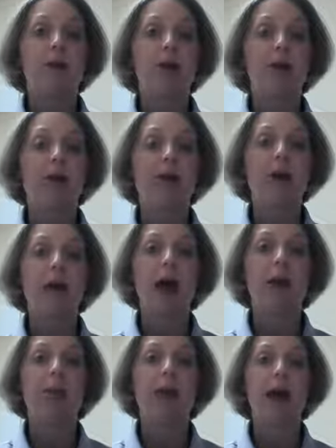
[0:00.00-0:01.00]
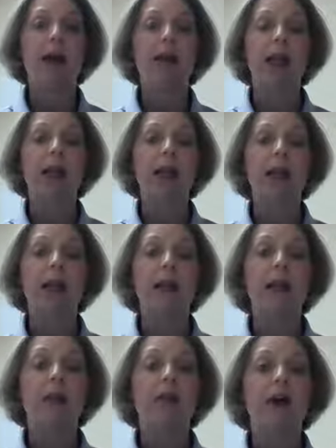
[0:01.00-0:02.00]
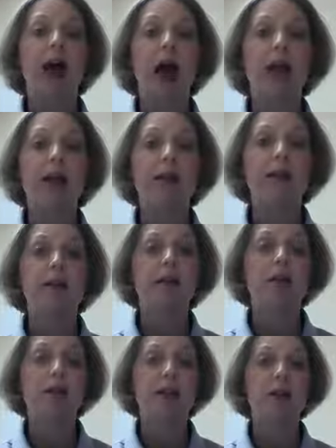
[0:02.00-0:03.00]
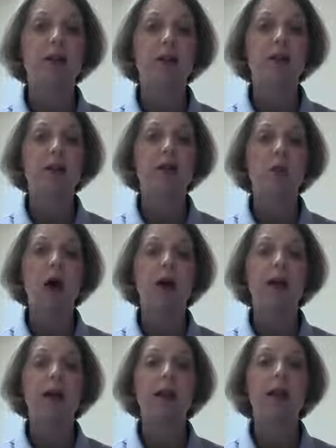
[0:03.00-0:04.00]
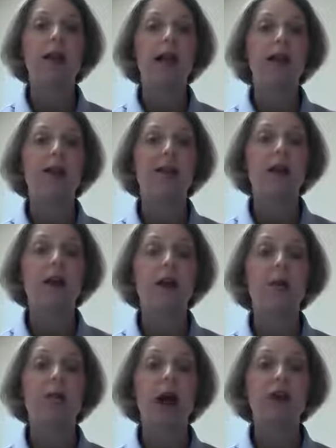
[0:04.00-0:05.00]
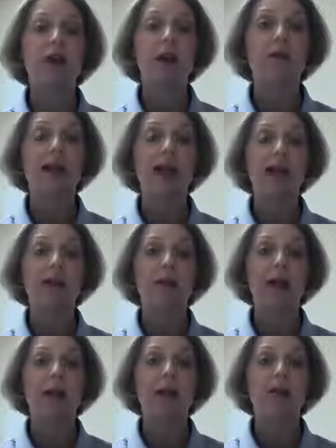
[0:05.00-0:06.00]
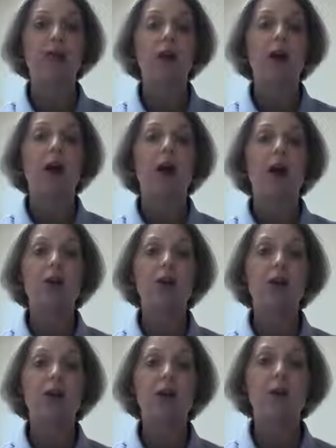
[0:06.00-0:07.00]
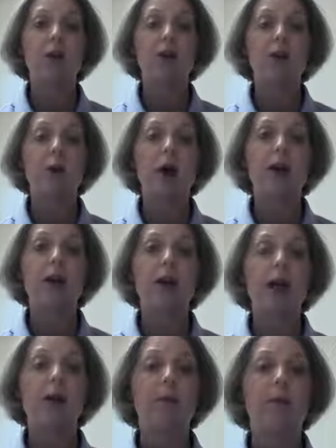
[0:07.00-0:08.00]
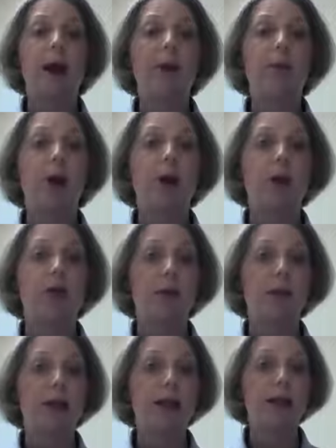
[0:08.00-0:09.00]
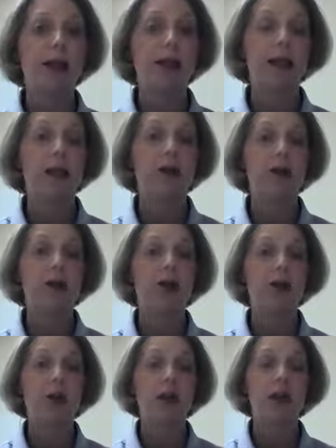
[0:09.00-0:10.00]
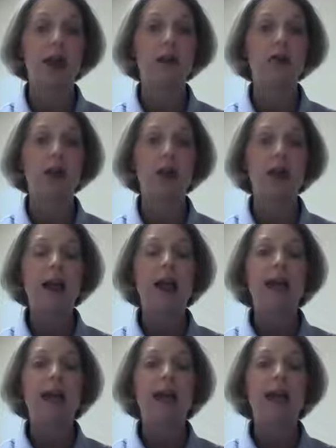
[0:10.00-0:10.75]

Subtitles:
putting your foot up, and letting the ice decrease the swelling, letting the compression of the ACE bandage also decrease swelling by also maintaining good circulation,